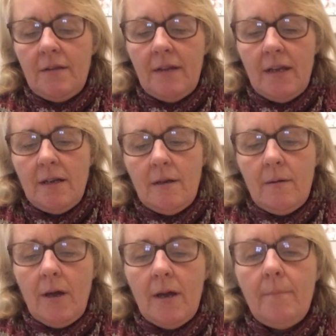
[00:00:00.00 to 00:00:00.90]
then
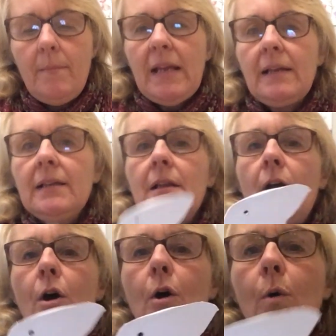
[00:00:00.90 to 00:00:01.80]
make a little
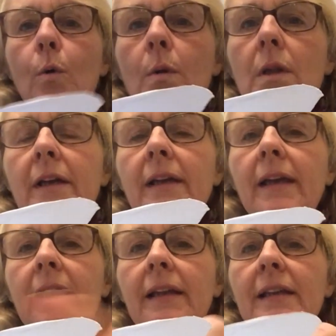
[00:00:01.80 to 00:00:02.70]
hole
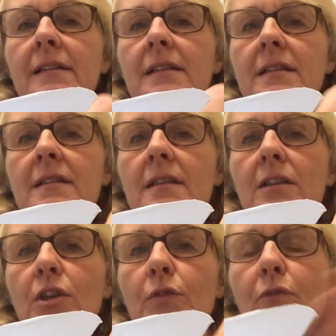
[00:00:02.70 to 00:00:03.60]
in it so
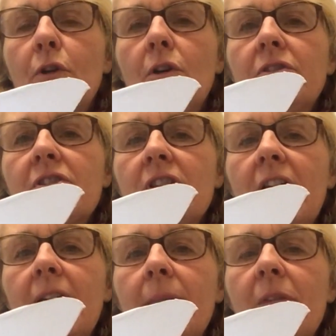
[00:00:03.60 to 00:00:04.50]
that you've got
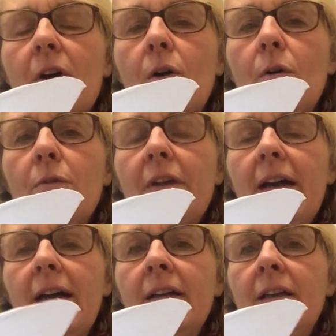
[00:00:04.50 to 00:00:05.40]
the hole
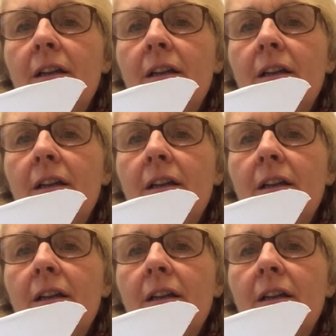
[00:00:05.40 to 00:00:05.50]
there